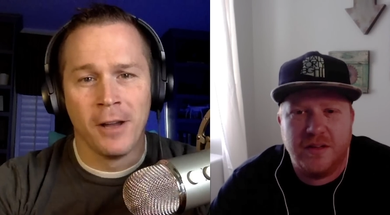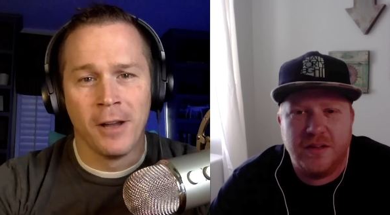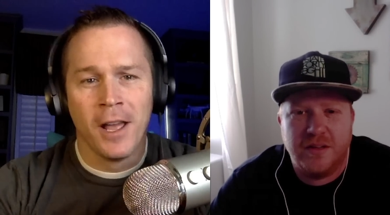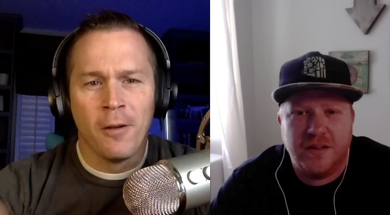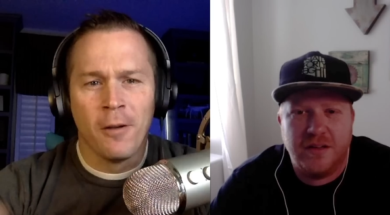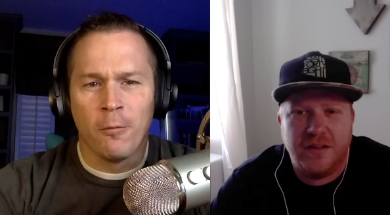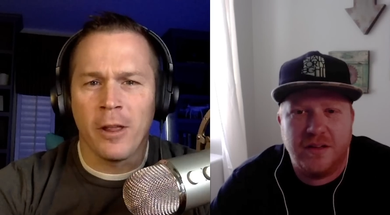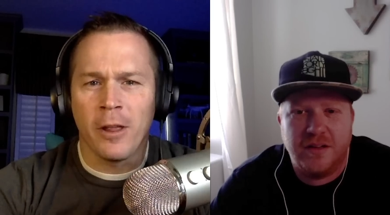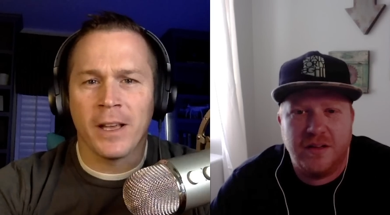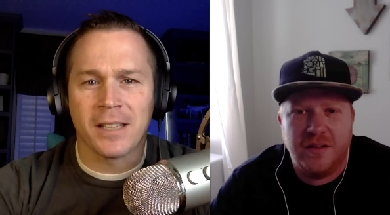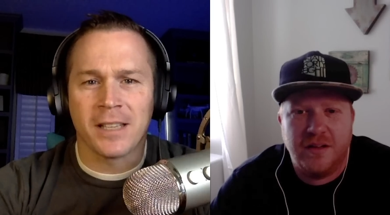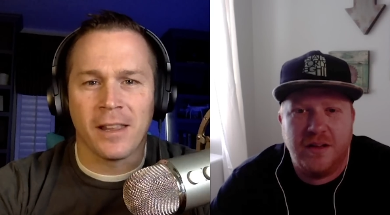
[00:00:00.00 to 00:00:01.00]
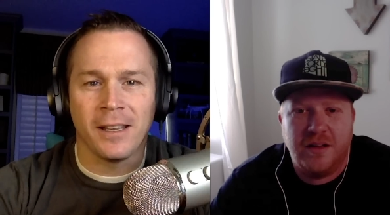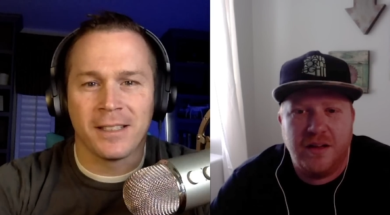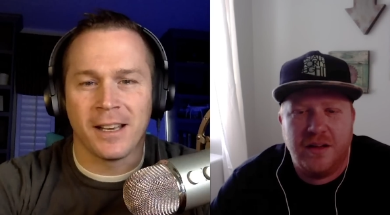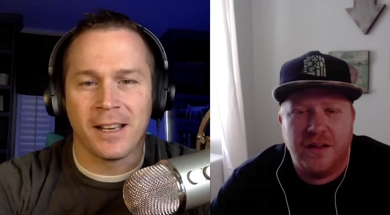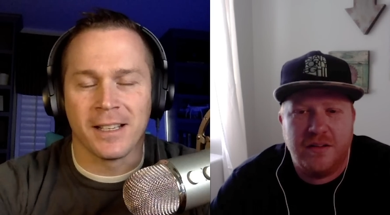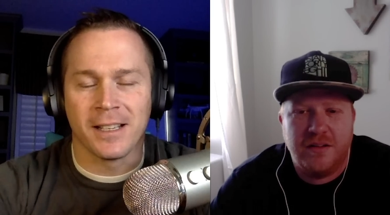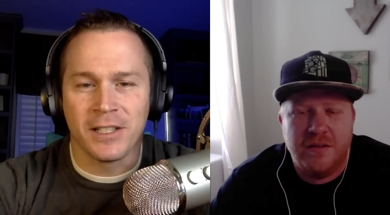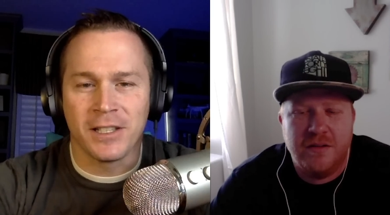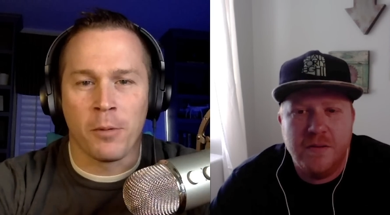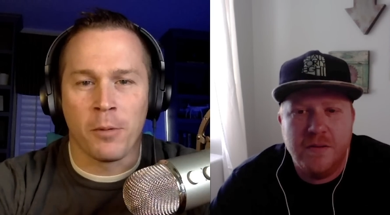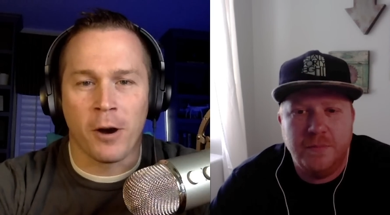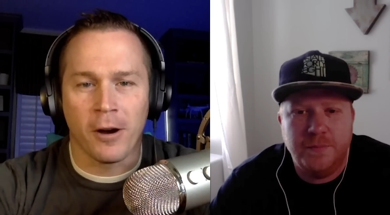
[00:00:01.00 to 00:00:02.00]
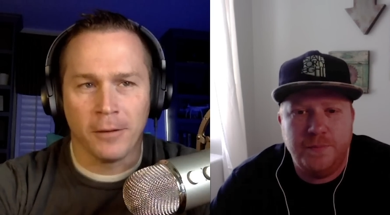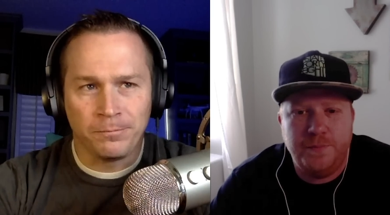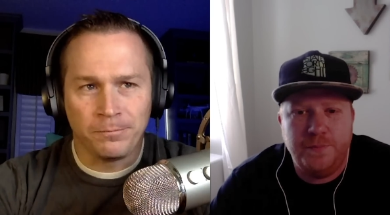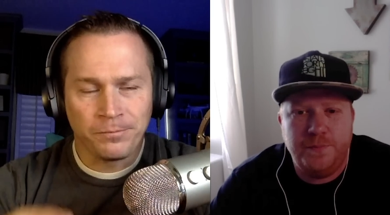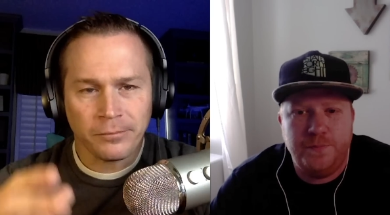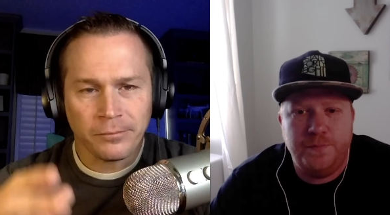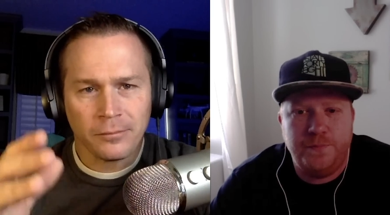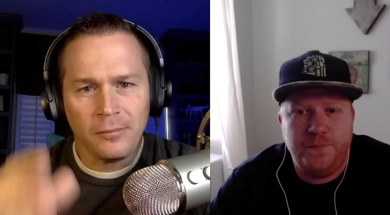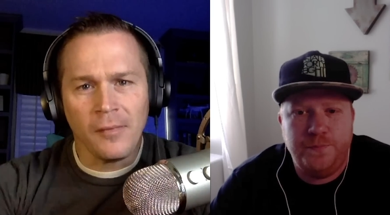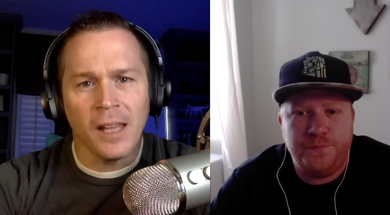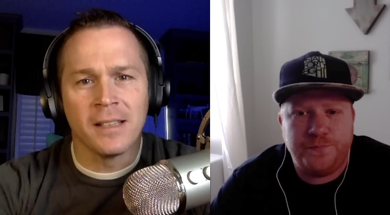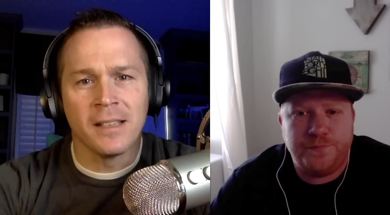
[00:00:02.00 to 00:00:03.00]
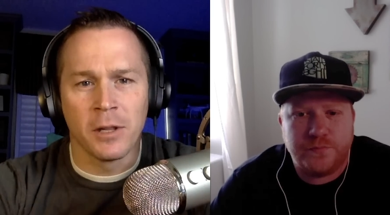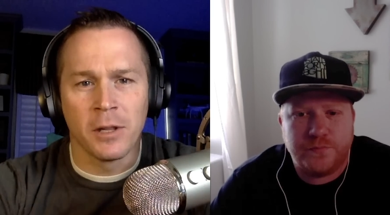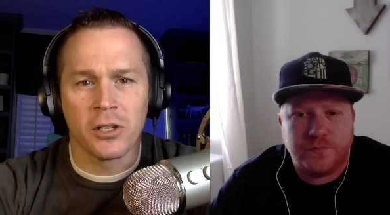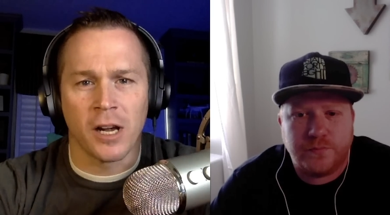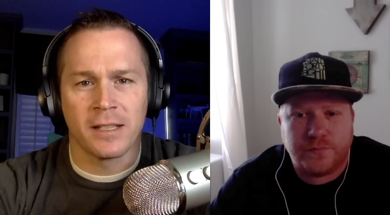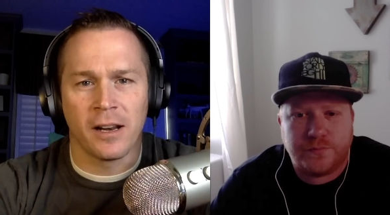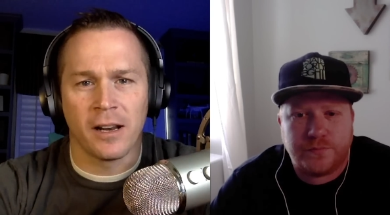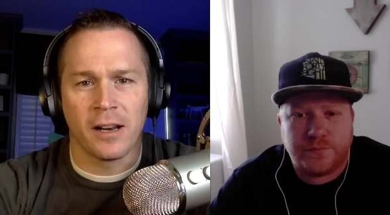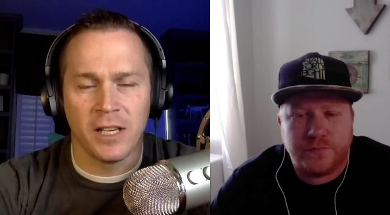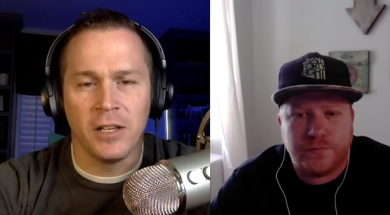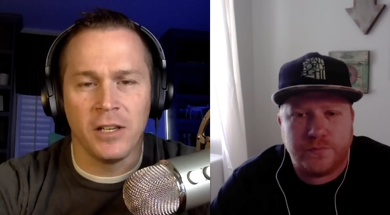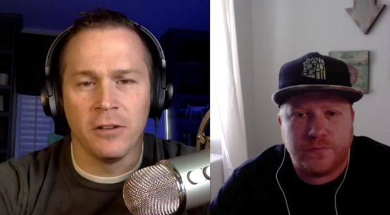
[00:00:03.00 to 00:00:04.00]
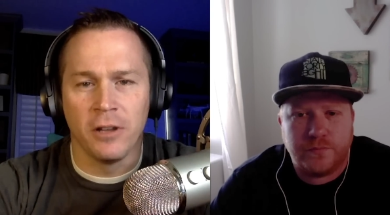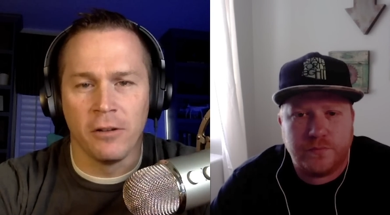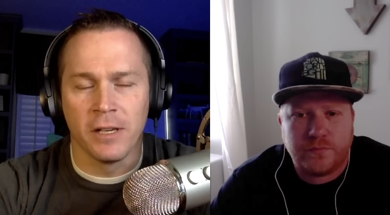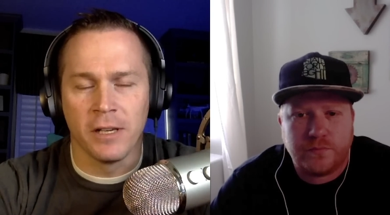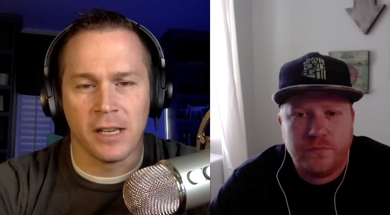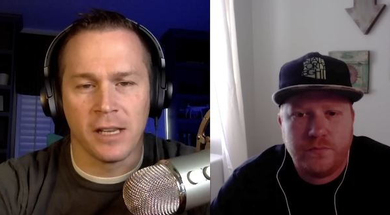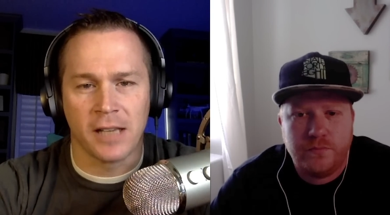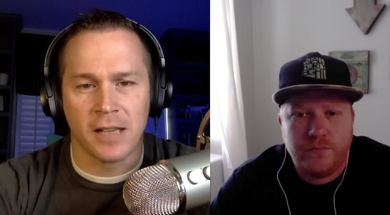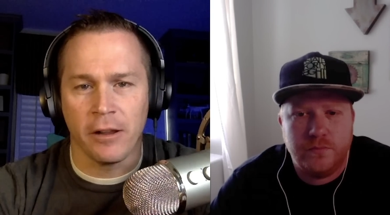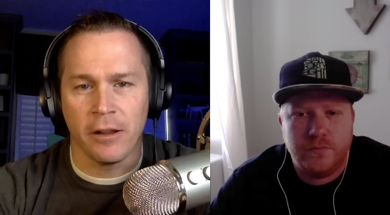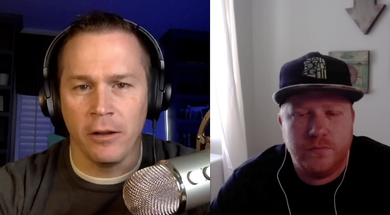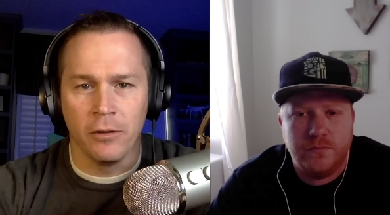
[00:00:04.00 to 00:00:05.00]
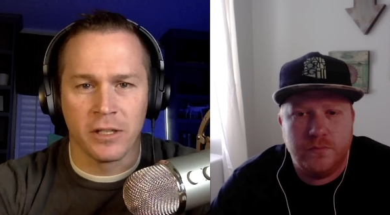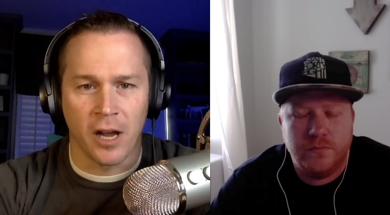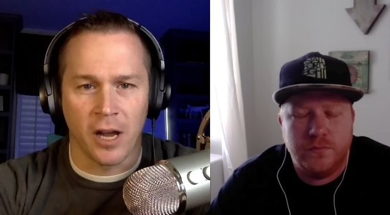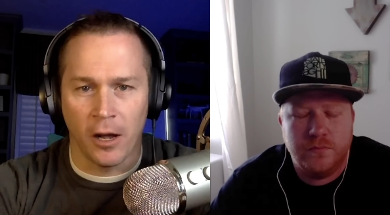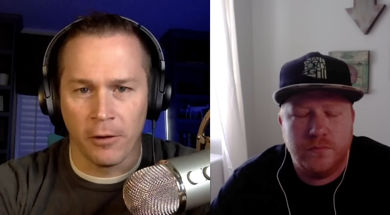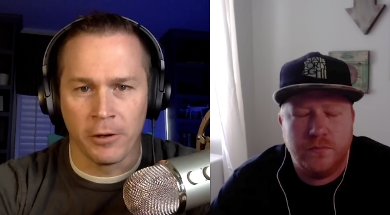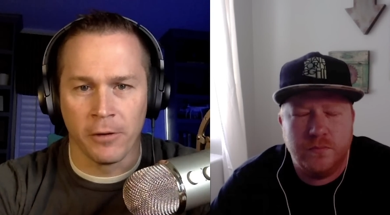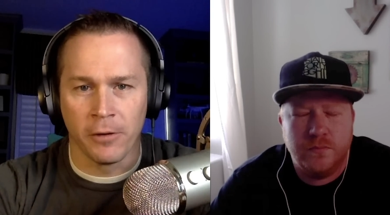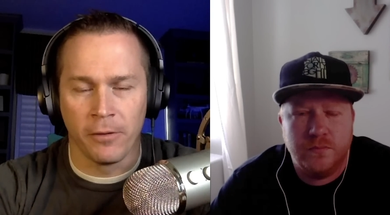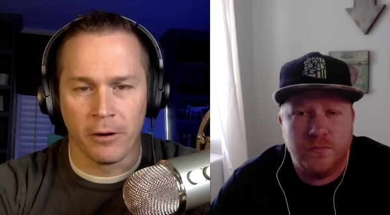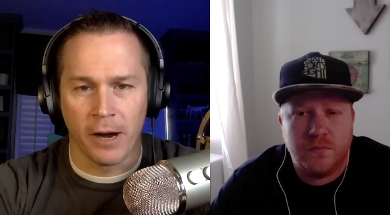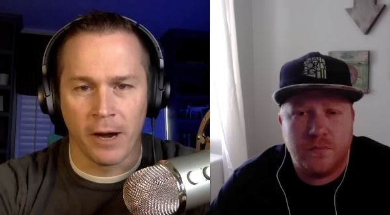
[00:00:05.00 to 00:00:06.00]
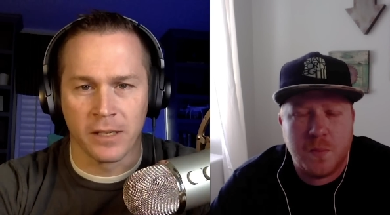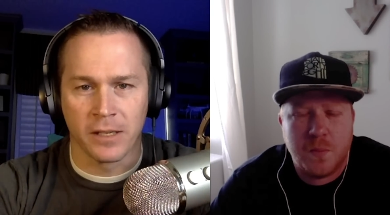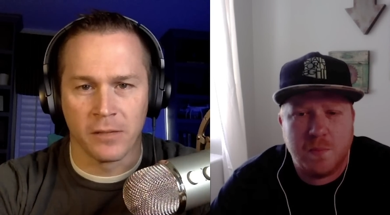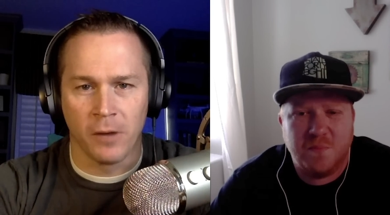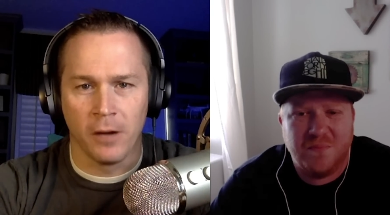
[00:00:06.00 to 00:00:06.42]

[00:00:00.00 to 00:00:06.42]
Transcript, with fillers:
Speaker 1: So one of the things that I think kind of sets you apart in some of the shots that I've seen you do is how you use color in your photographs as